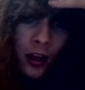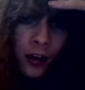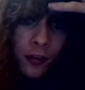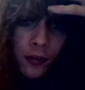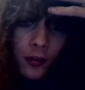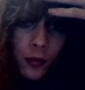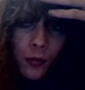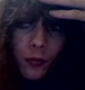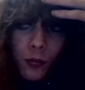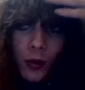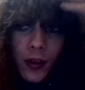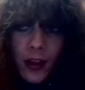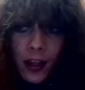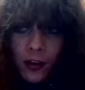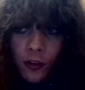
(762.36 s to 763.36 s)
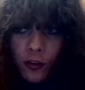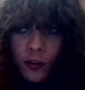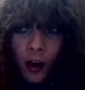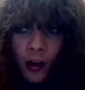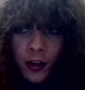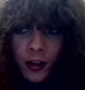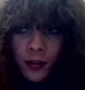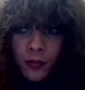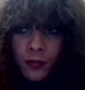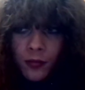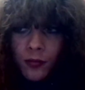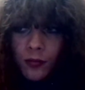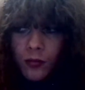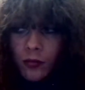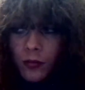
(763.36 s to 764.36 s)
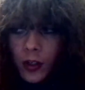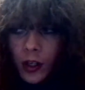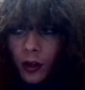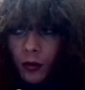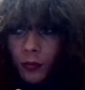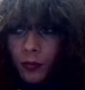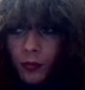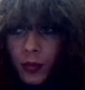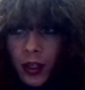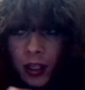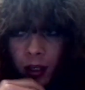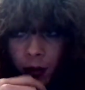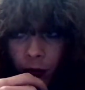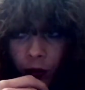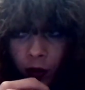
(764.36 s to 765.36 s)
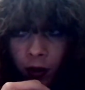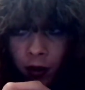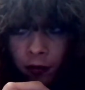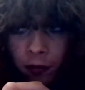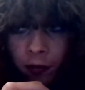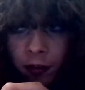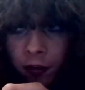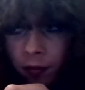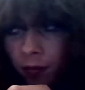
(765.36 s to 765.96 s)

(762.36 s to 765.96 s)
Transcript: from when they had started, being observed